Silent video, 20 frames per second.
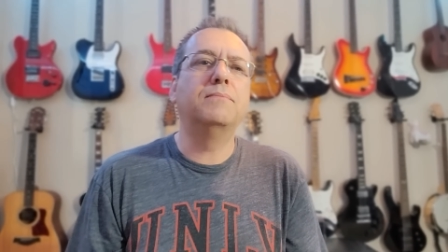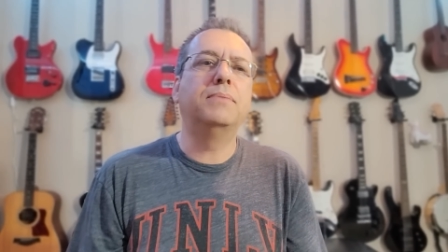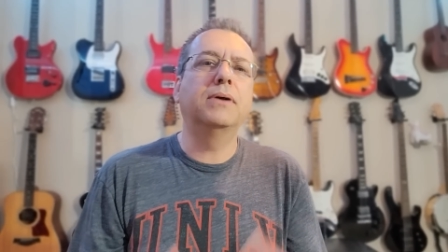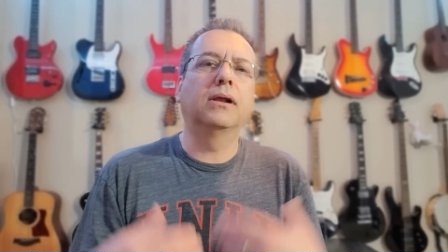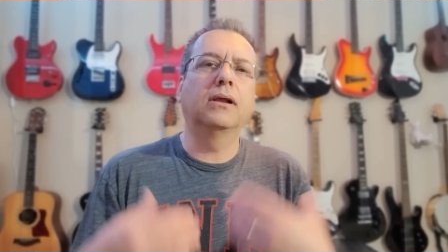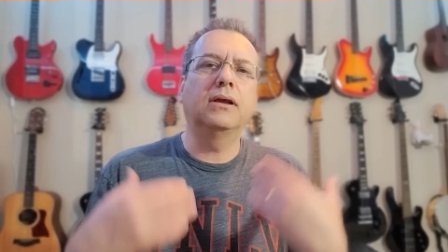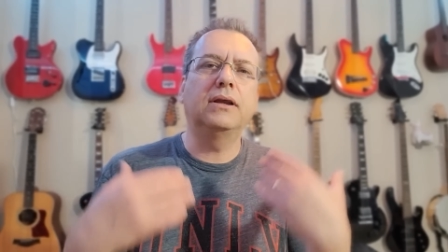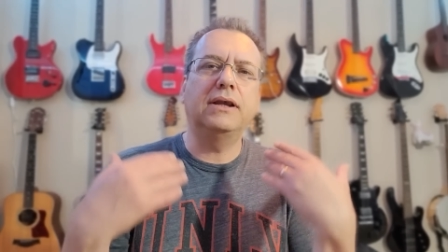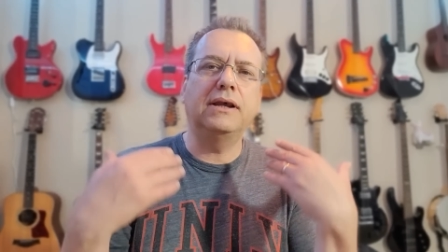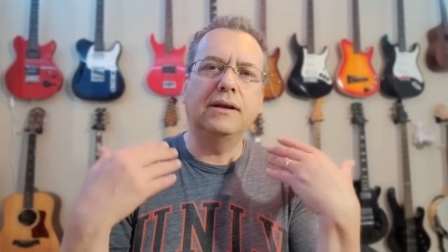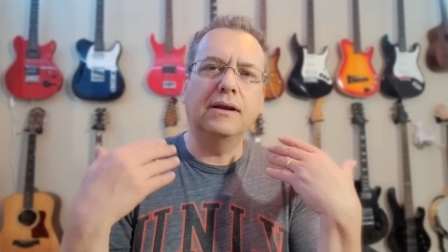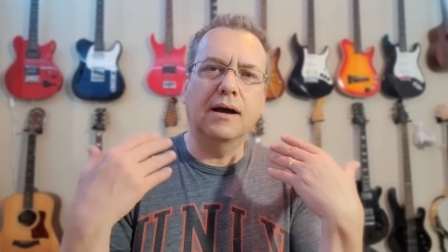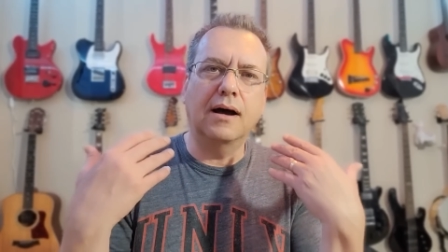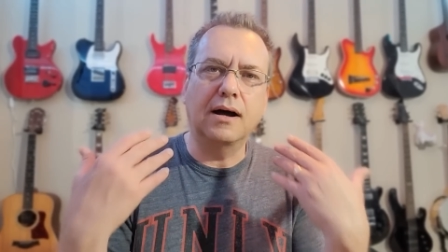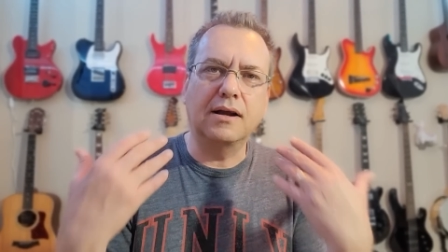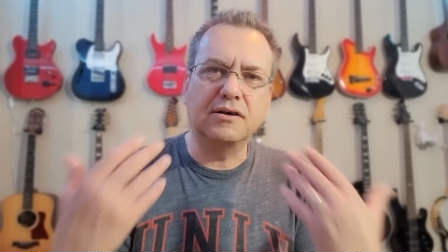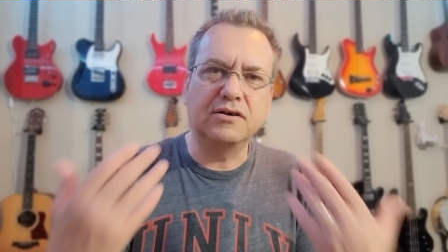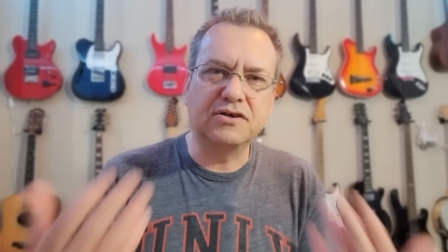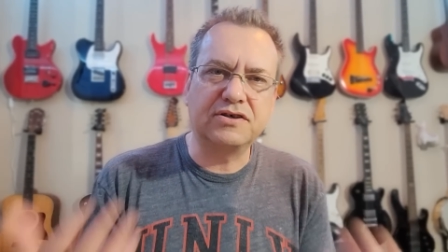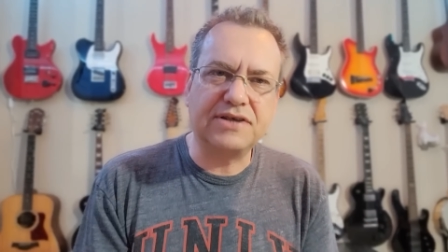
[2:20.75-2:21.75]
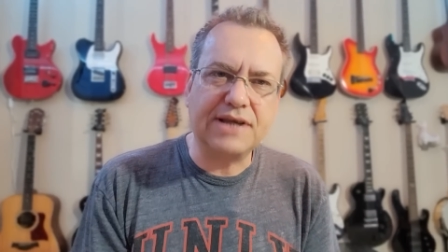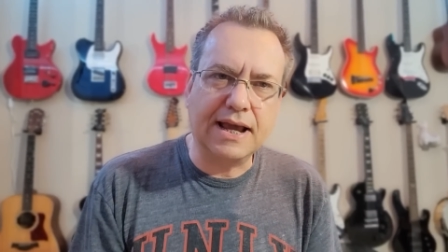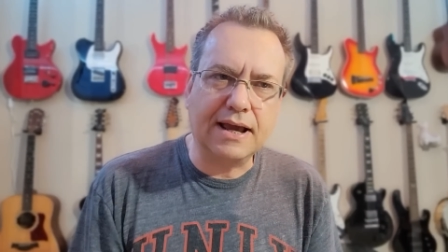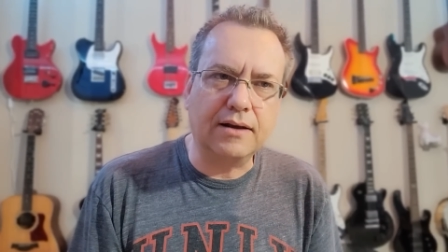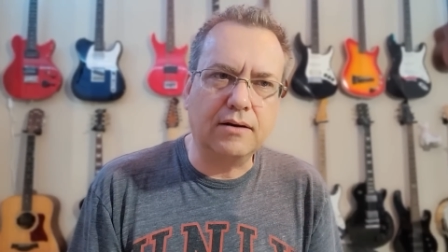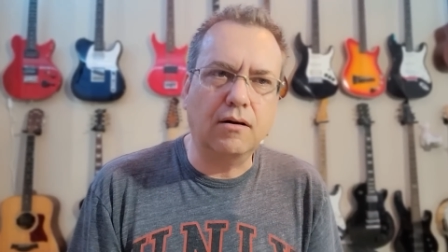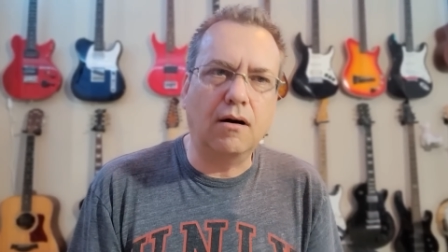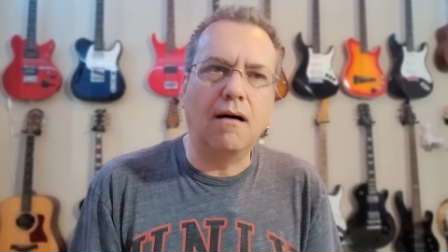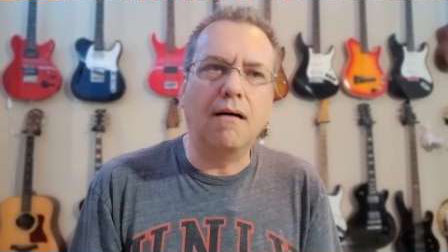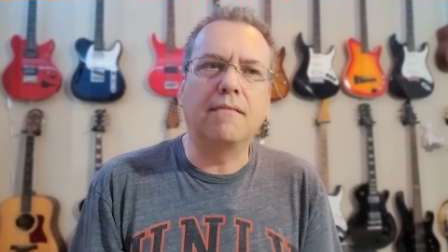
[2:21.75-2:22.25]
ability to
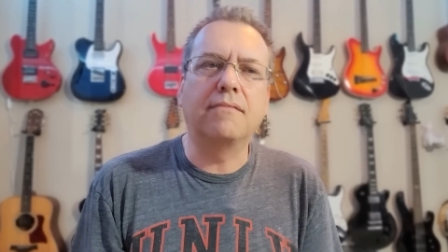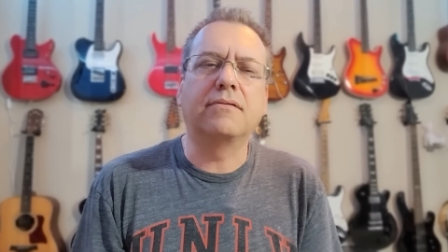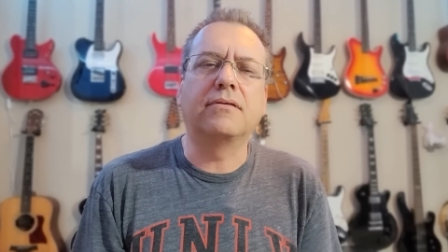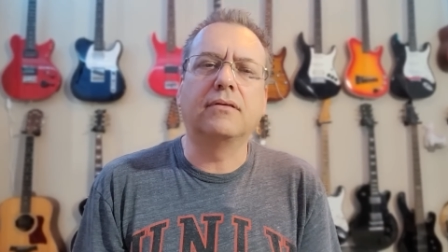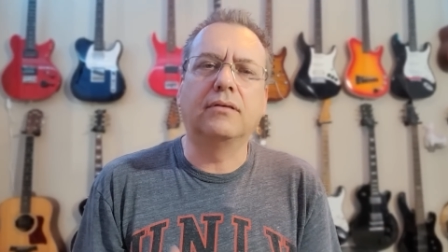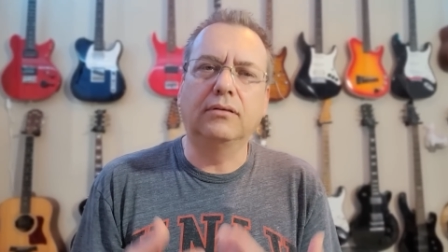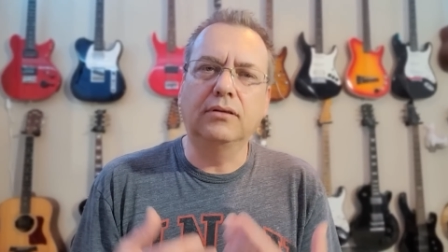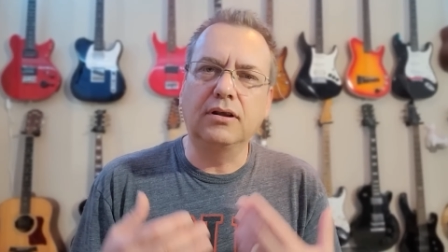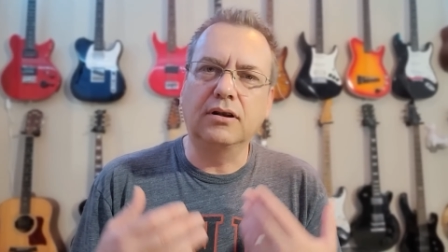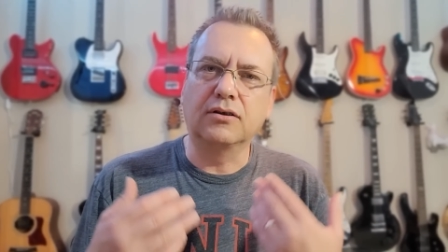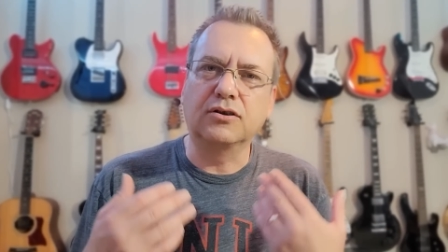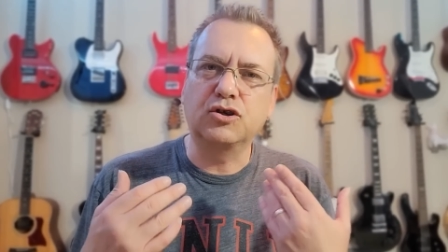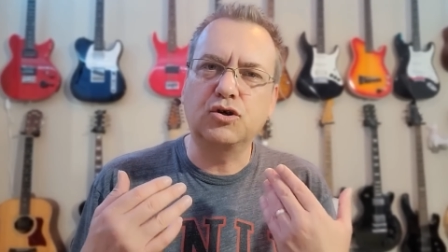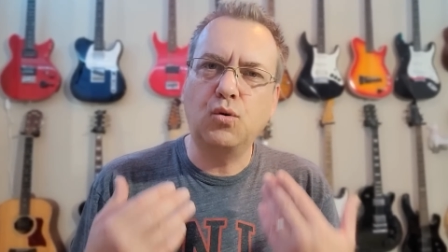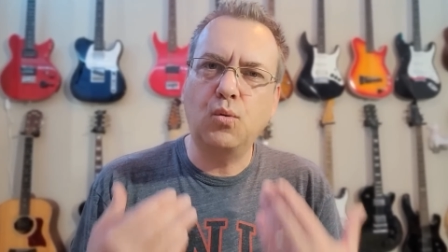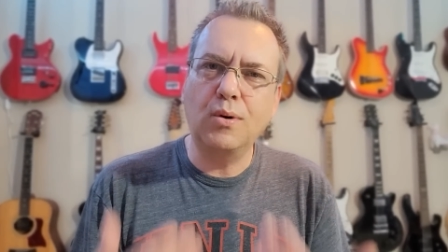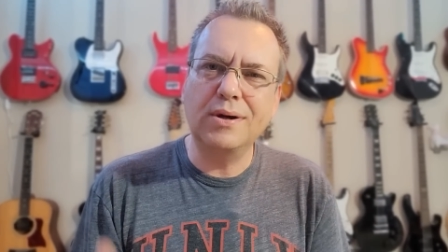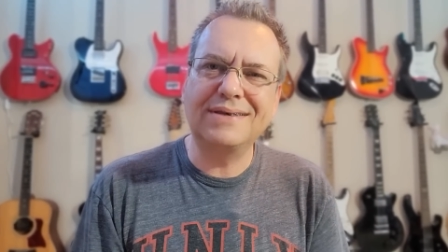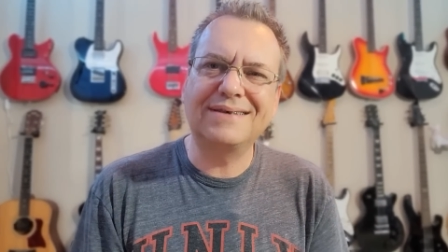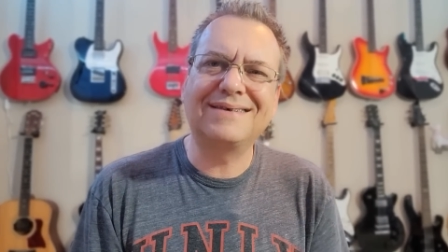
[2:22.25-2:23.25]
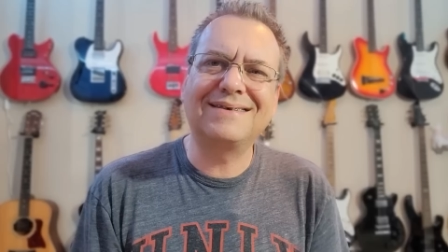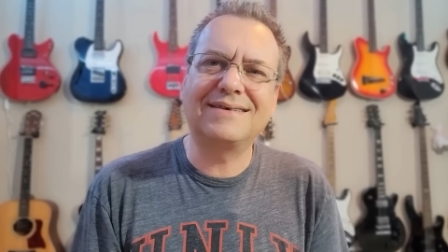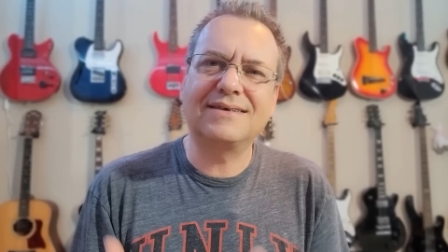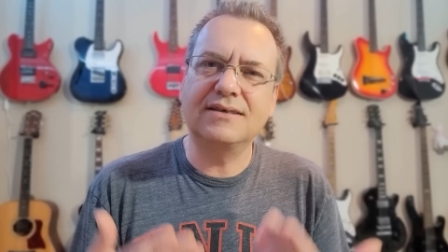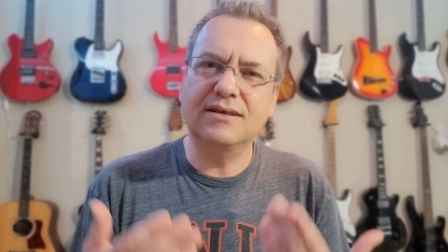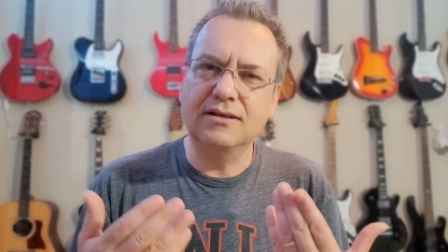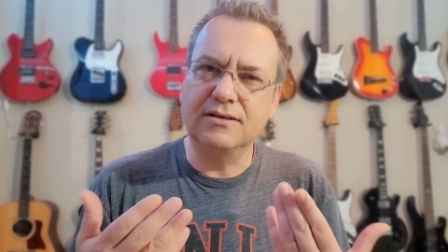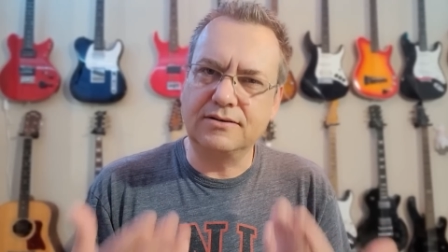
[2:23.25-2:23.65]
understand all of the little twists